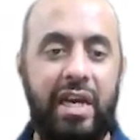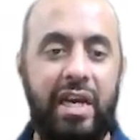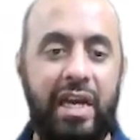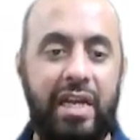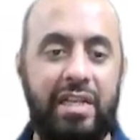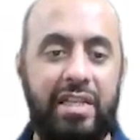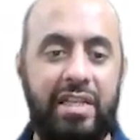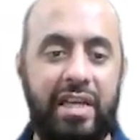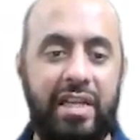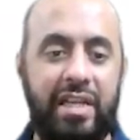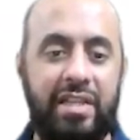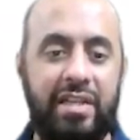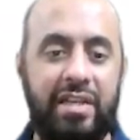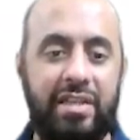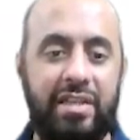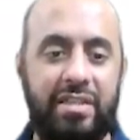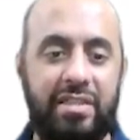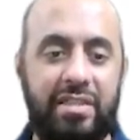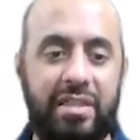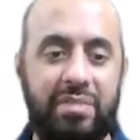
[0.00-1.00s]
and then
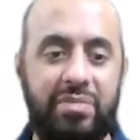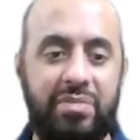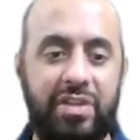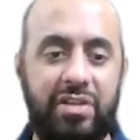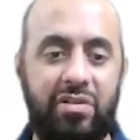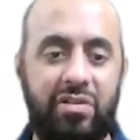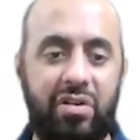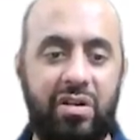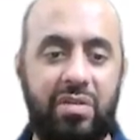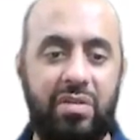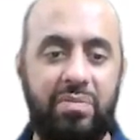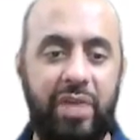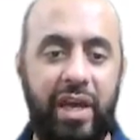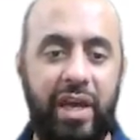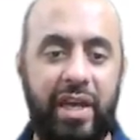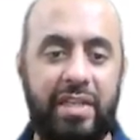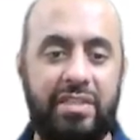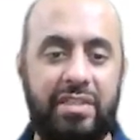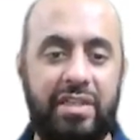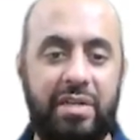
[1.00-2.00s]
there is something called a
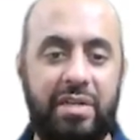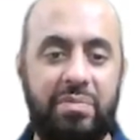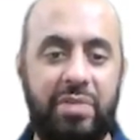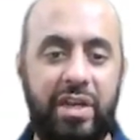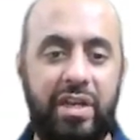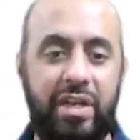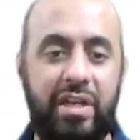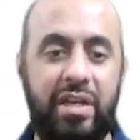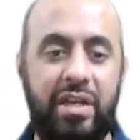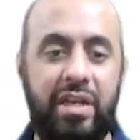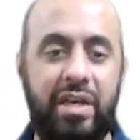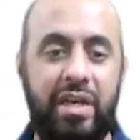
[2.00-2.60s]
max and min